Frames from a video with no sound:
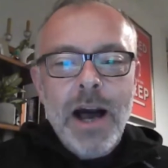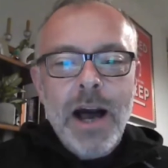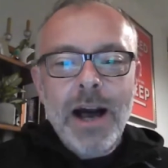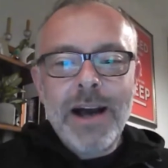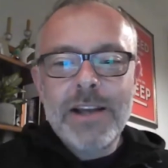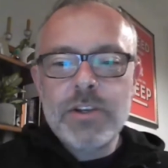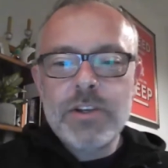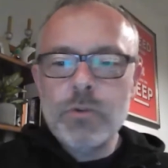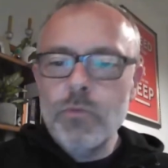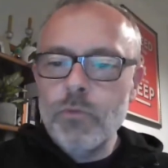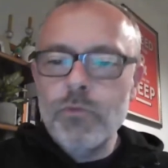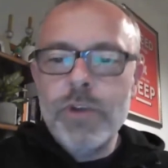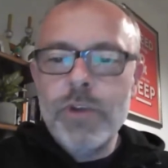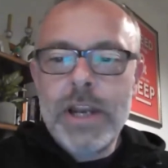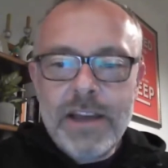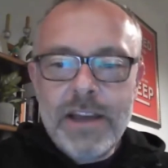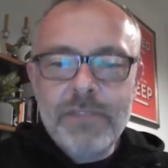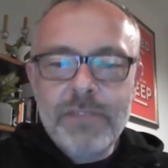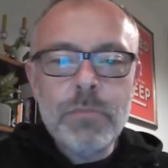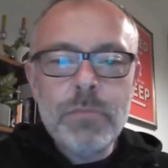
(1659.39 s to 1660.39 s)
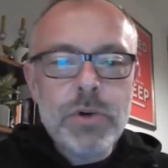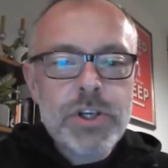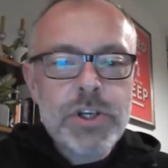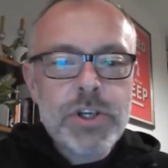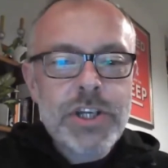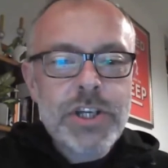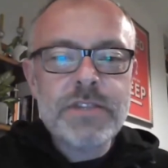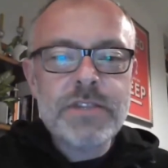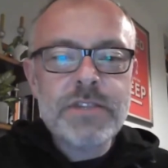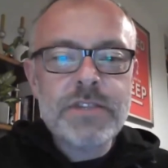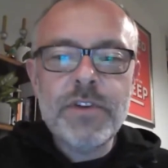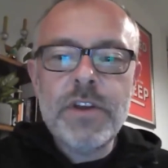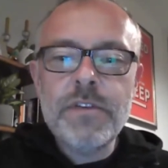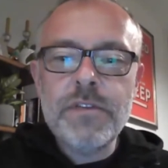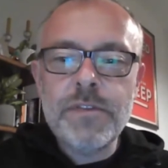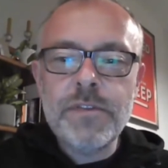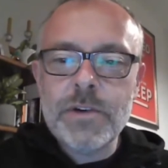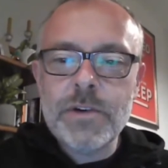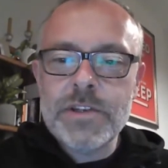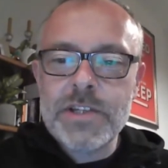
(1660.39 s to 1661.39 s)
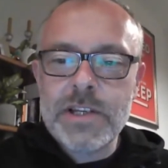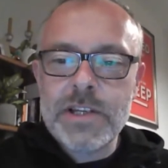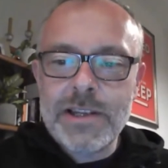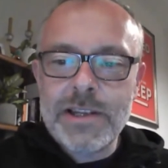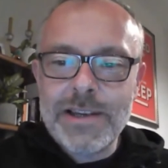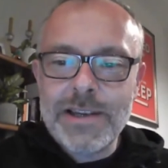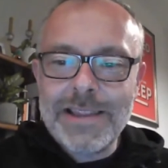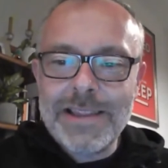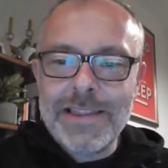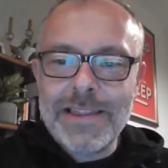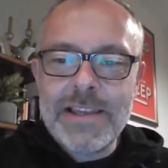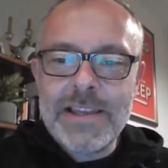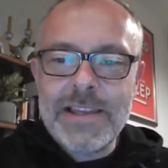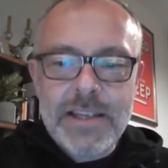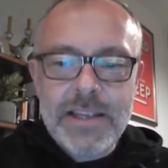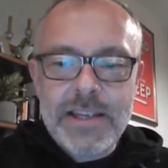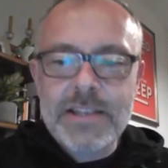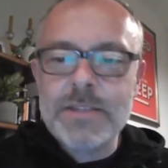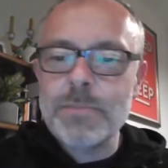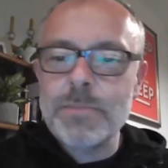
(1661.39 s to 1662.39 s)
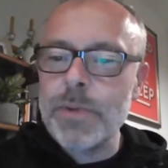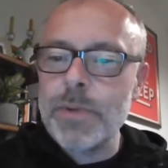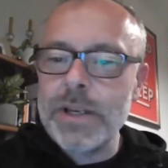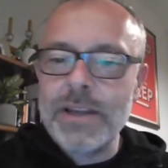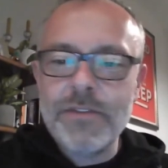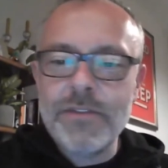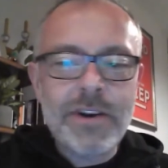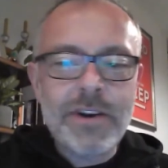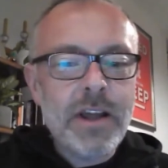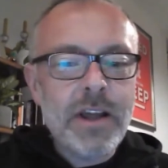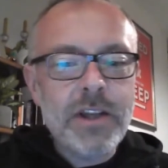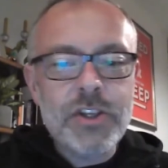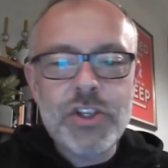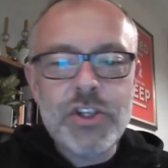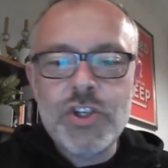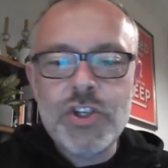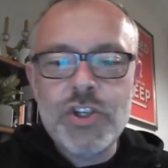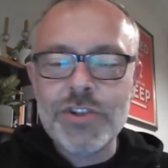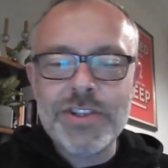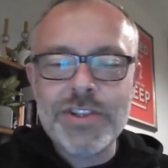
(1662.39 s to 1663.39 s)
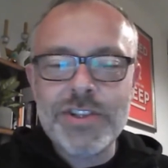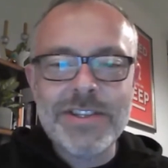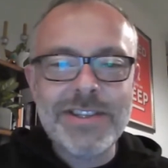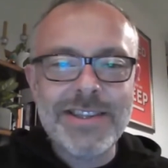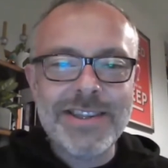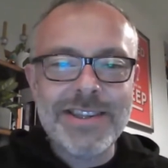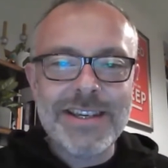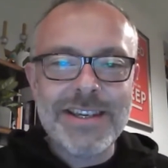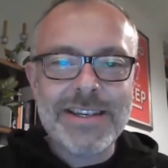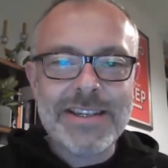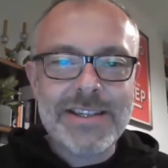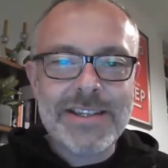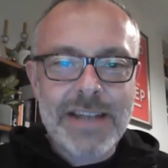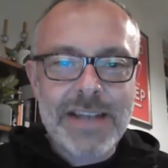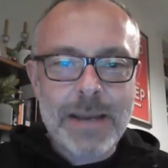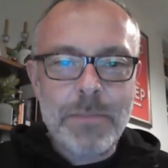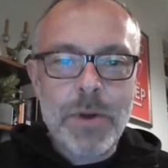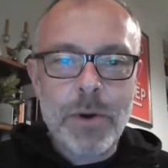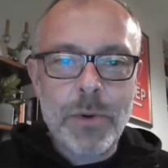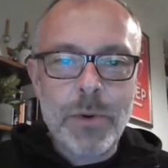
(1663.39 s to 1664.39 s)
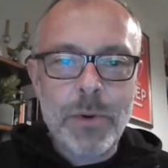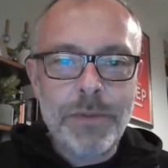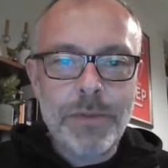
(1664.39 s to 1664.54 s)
I don't really have much else for you for tonight. This is, believe it or not, just the demo.